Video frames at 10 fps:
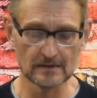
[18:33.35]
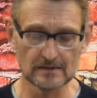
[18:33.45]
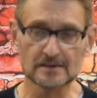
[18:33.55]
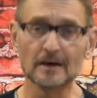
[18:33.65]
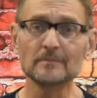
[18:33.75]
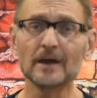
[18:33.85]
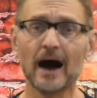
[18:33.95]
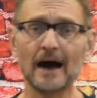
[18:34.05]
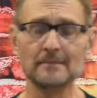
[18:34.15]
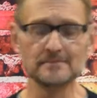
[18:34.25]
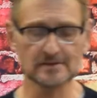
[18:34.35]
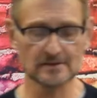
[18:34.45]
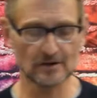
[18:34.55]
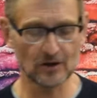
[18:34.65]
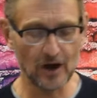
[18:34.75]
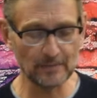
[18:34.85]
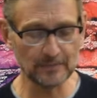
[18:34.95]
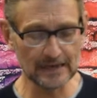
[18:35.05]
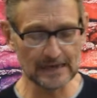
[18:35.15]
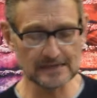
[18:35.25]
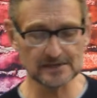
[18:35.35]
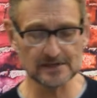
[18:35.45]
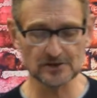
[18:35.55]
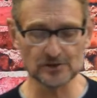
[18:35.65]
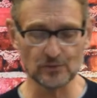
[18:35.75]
Sometimes God places us